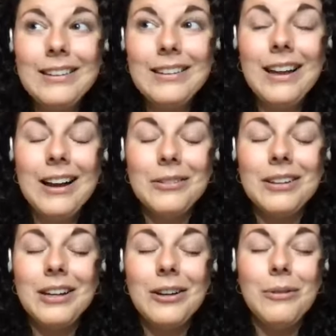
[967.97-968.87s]
I was like, you
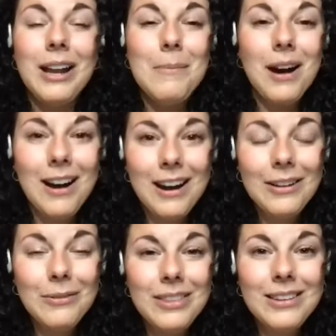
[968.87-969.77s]
know, when I'm on
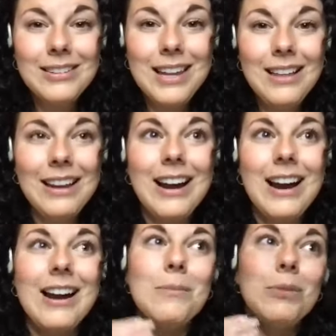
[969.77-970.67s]
with this thing, like
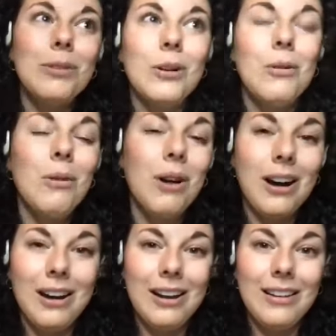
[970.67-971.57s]
I am so
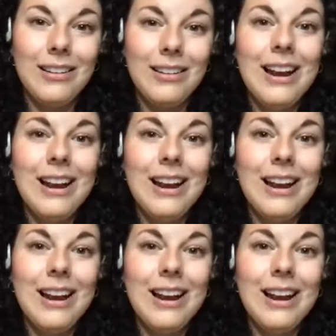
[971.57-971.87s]
on.